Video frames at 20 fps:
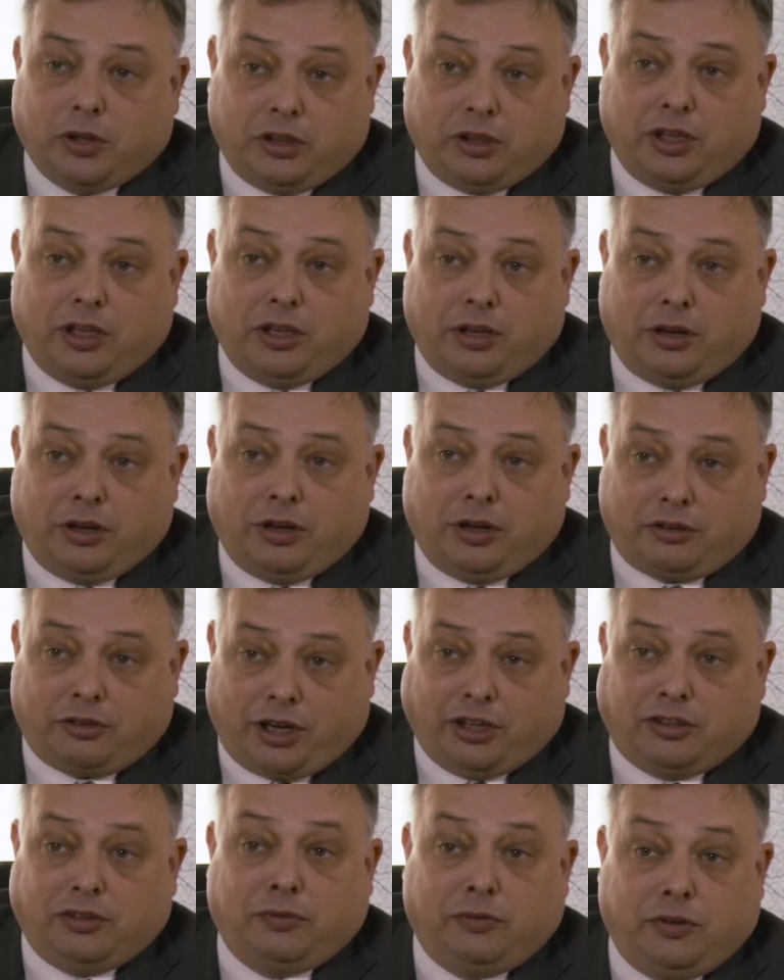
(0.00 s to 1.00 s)
of the
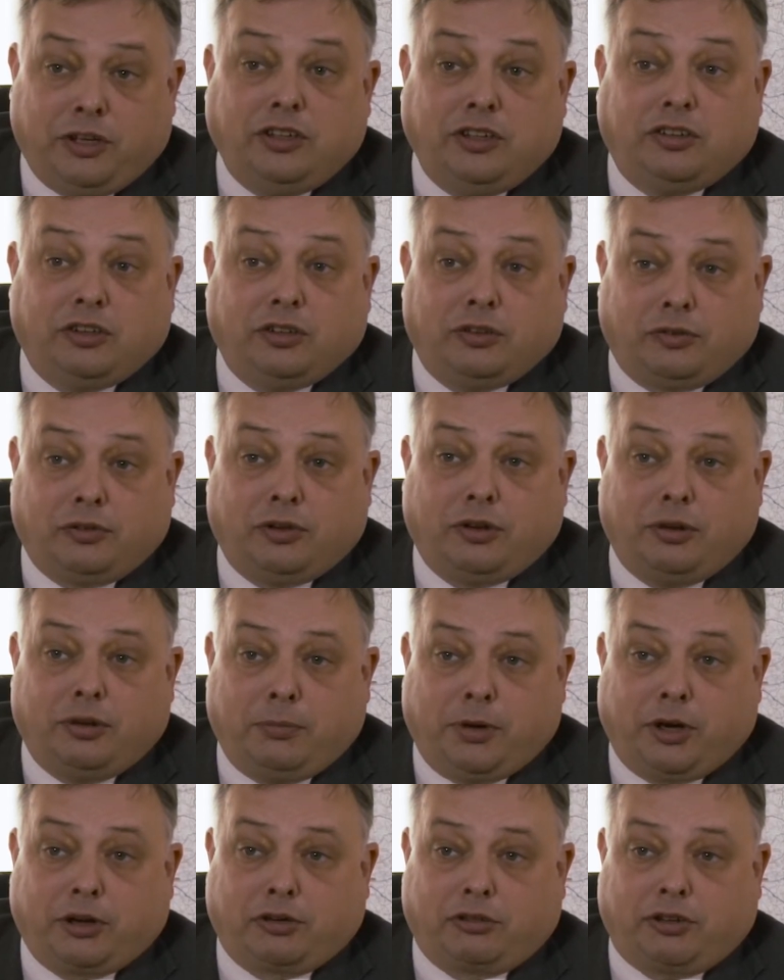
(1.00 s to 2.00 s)
attractive features for
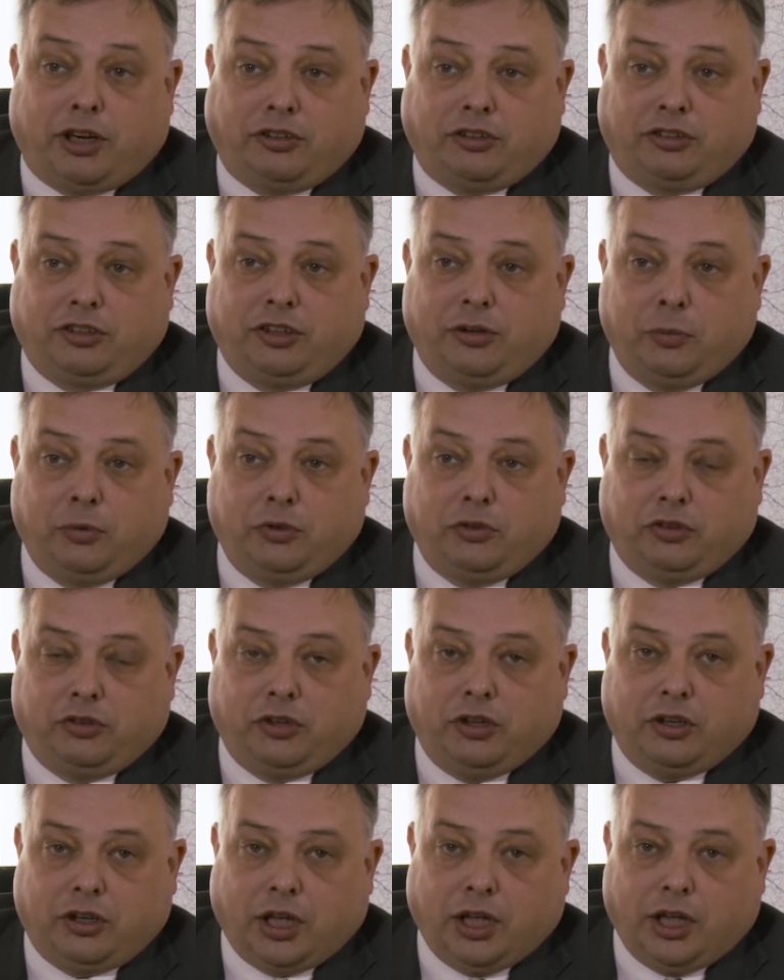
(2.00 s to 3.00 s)
MicroStrategy was
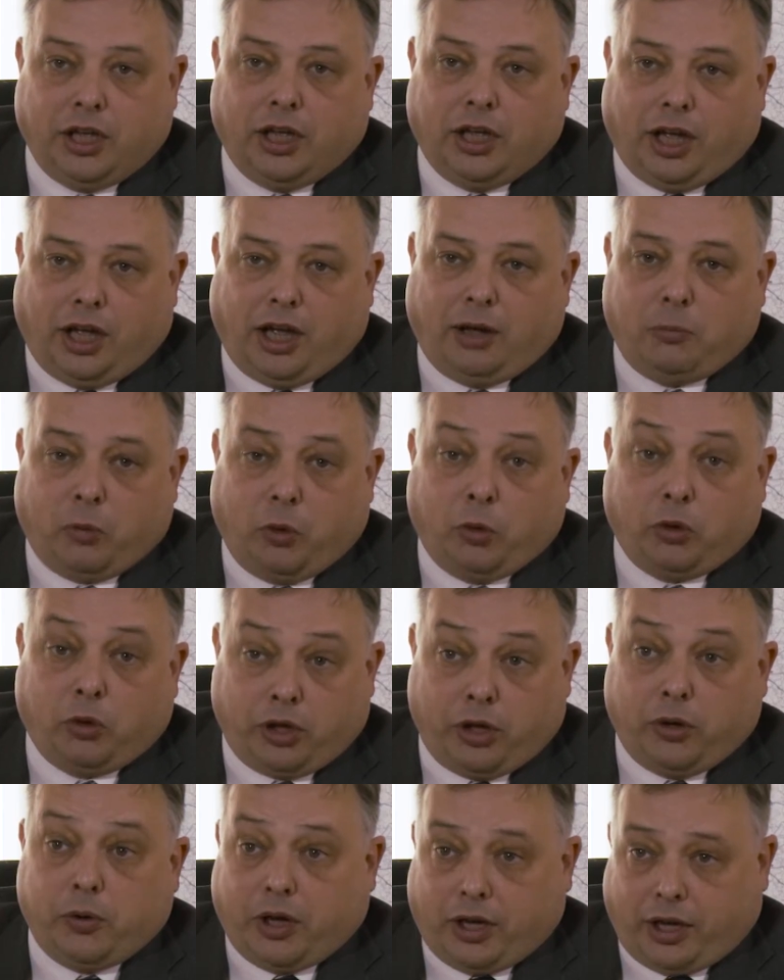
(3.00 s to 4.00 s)
that
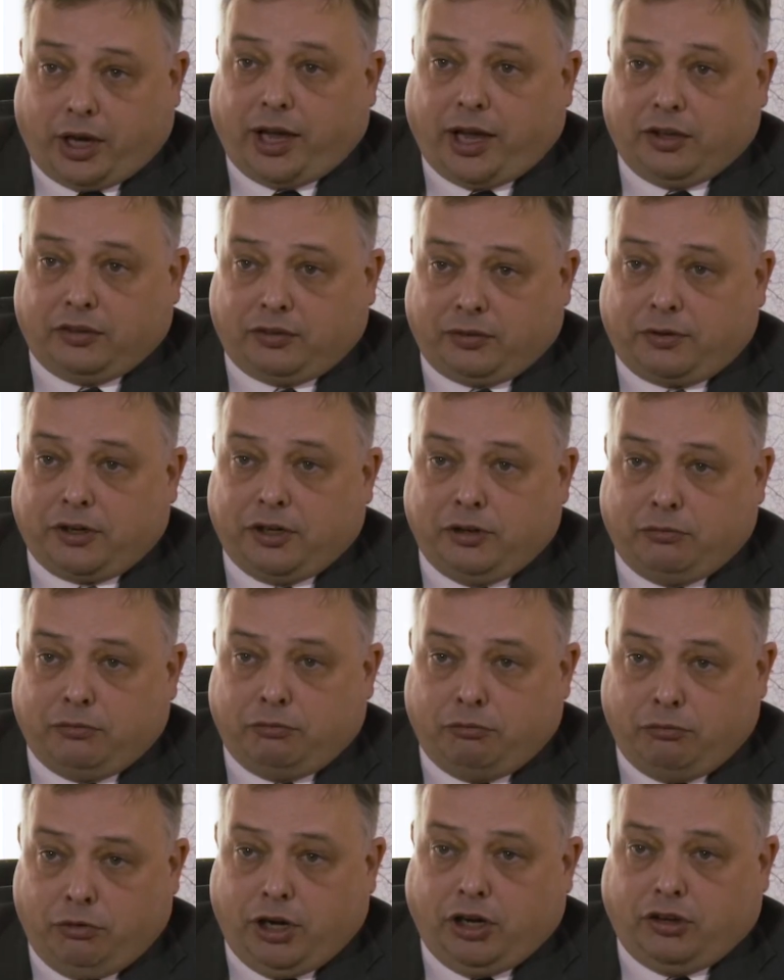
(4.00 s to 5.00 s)
although it has a very
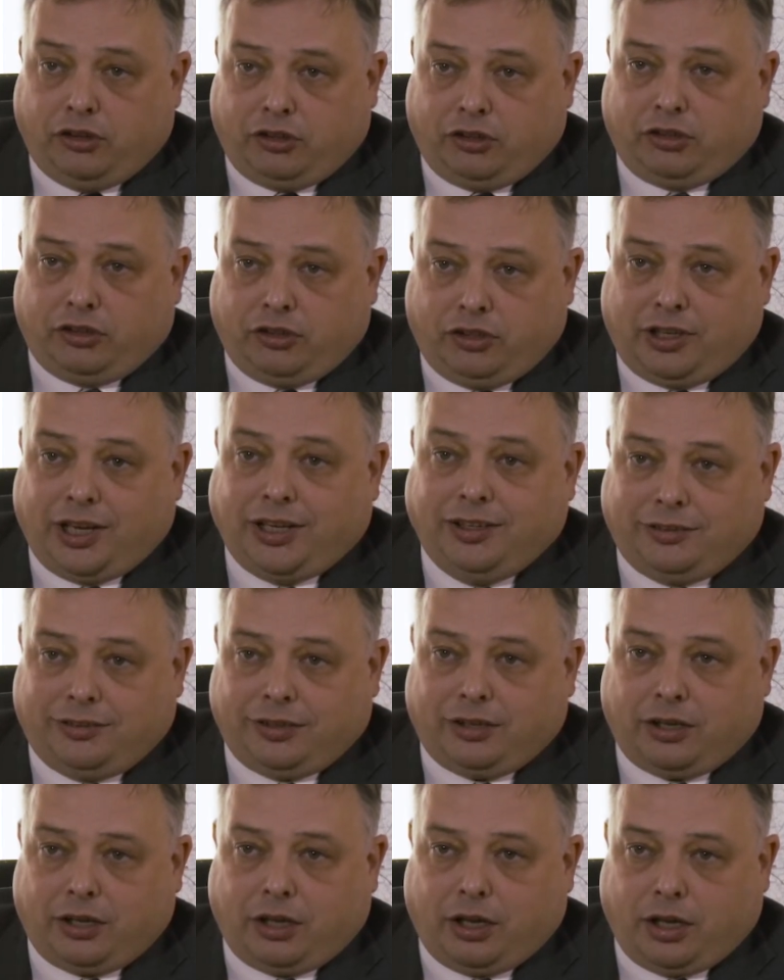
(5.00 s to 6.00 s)
rich
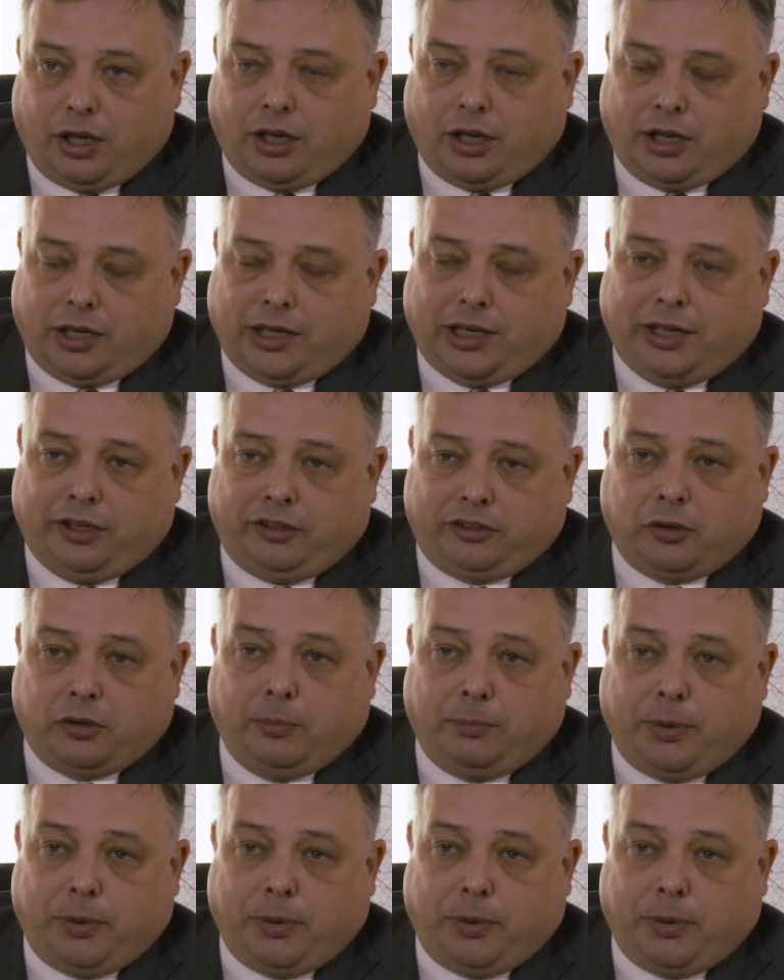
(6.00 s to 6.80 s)
data analytical